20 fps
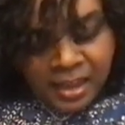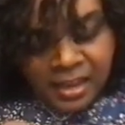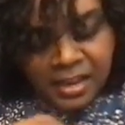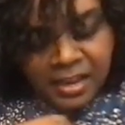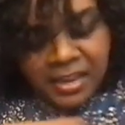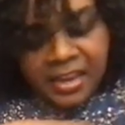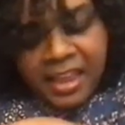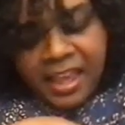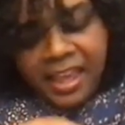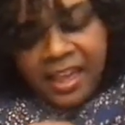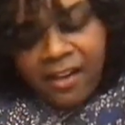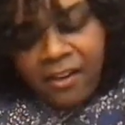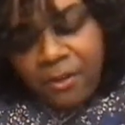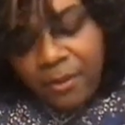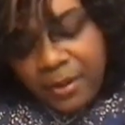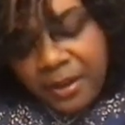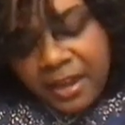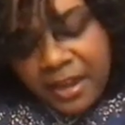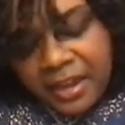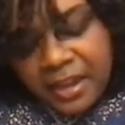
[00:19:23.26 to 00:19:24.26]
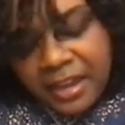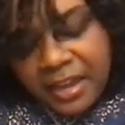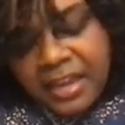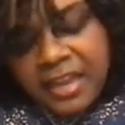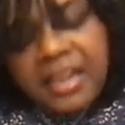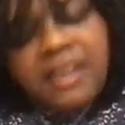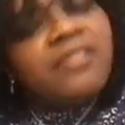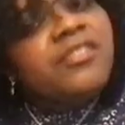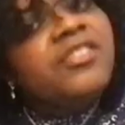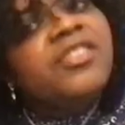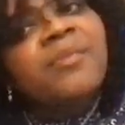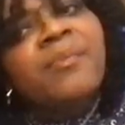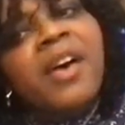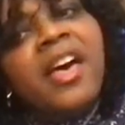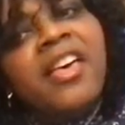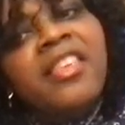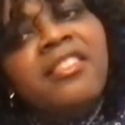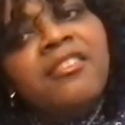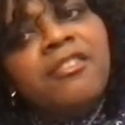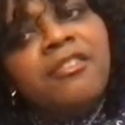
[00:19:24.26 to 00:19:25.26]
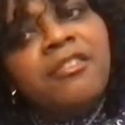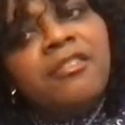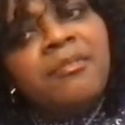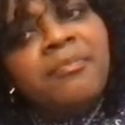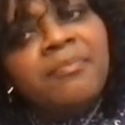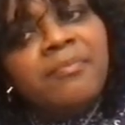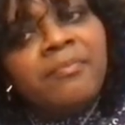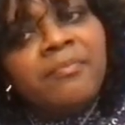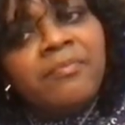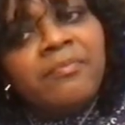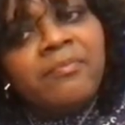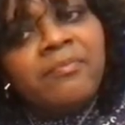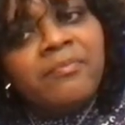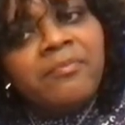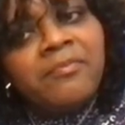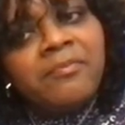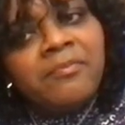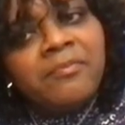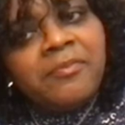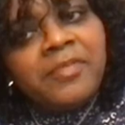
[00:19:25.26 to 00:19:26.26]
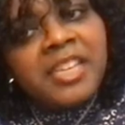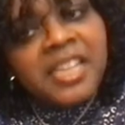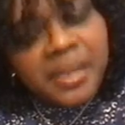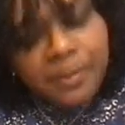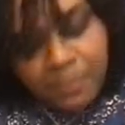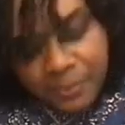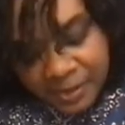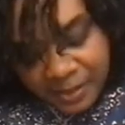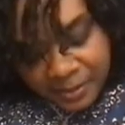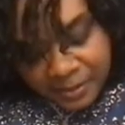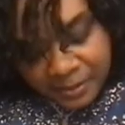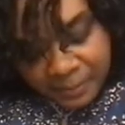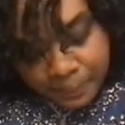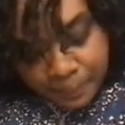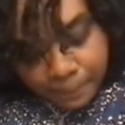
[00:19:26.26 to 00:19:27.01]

Now, here's some other tips.